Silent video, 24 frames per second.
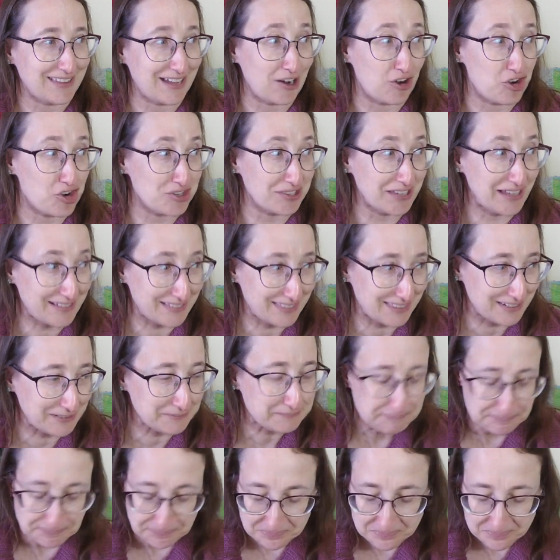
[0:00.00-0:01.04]
they are lengthy,
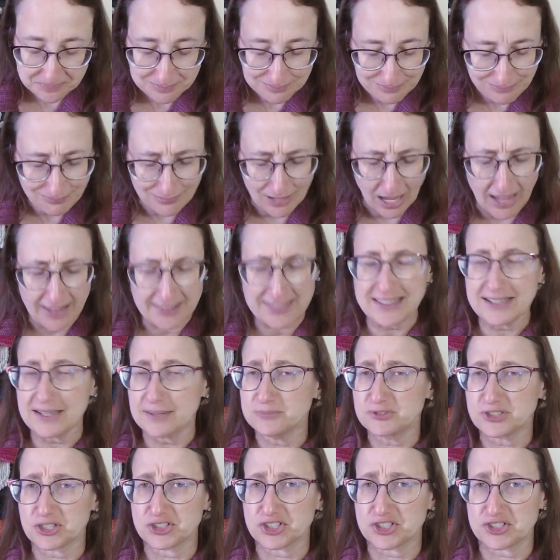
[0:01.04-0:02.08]
I think
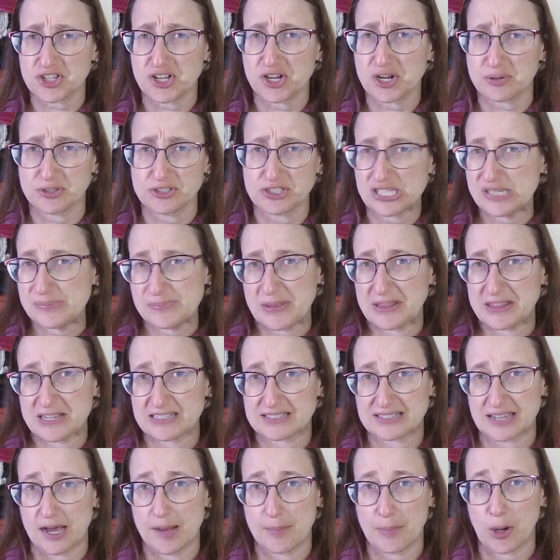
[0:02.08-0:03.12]
I'm just going to spin
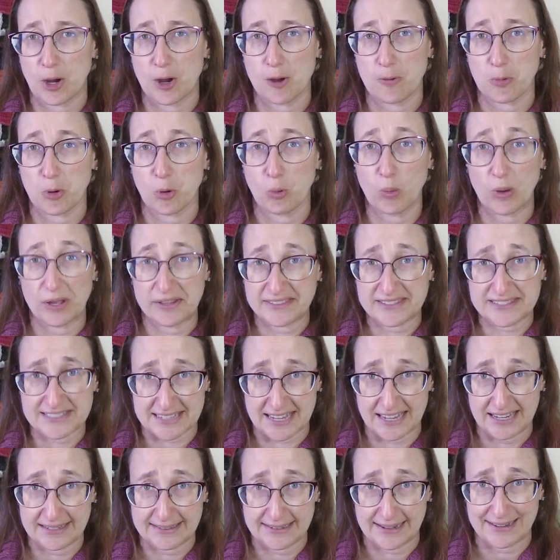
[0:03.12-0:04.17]
this up one
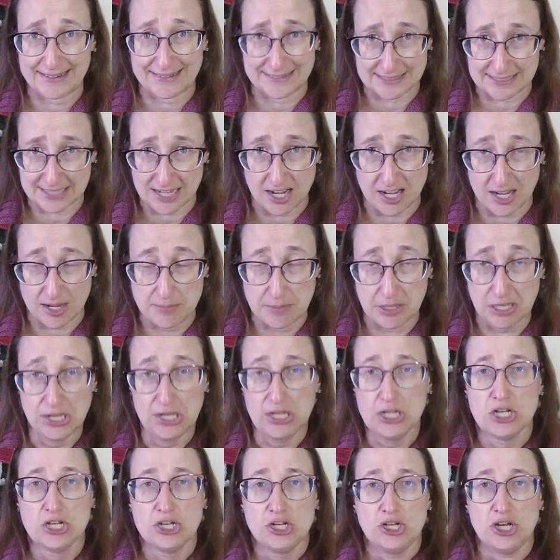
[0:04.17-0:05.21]
skein at a time,
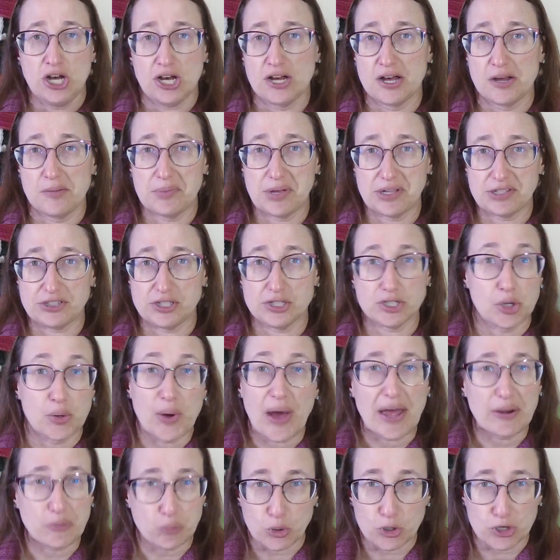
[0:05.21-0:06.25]
you know,
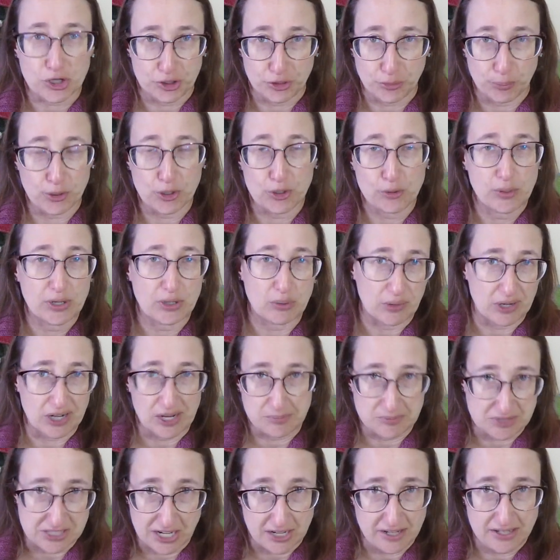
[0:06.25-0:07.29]
and work through, and when
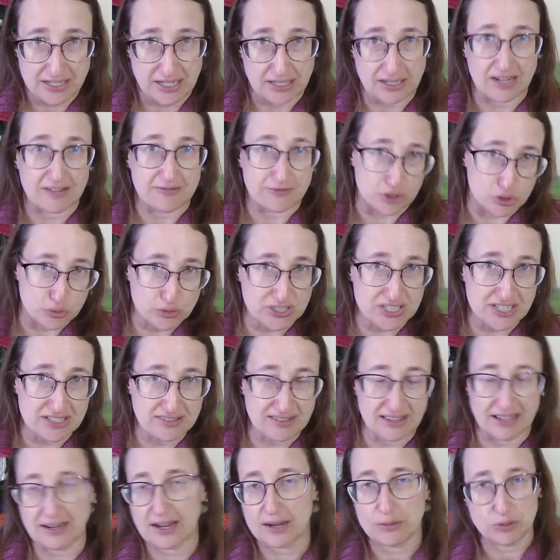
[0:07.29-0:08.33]
I'm done and I've used
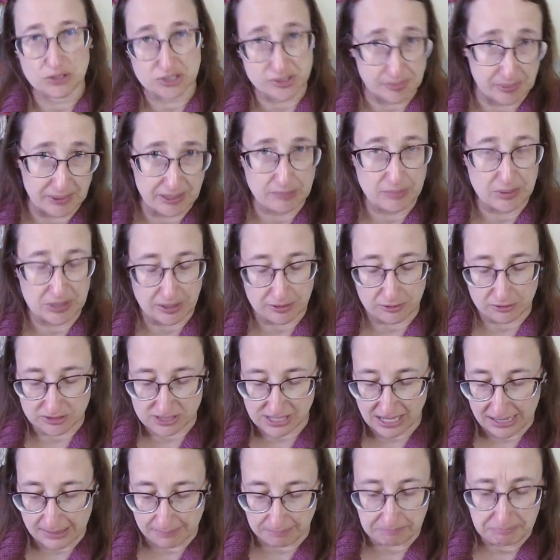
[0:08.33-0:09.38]
it, then I will spin up another
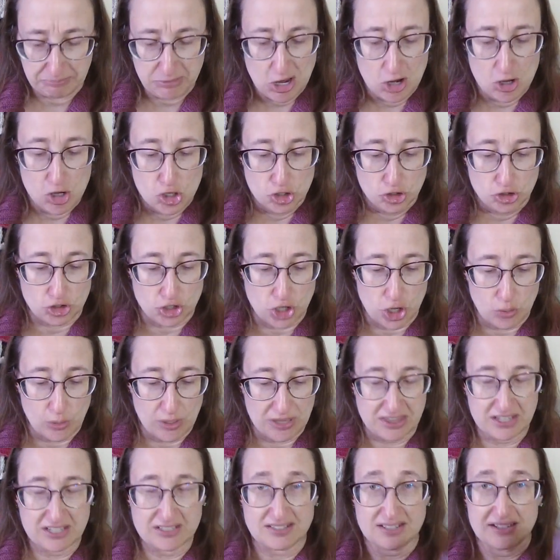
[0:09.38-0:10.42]
skein. So
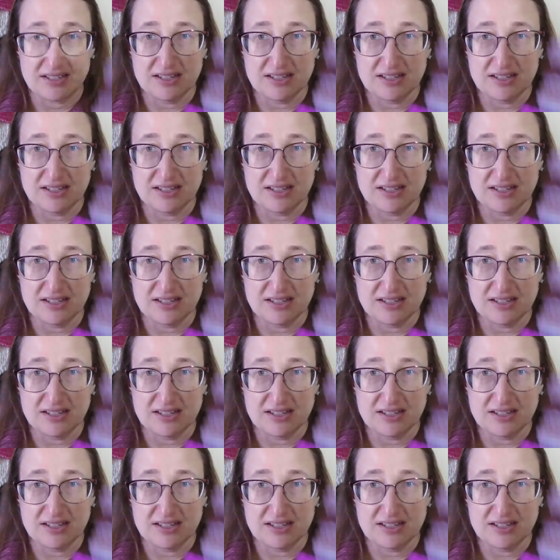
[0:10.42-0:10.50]
this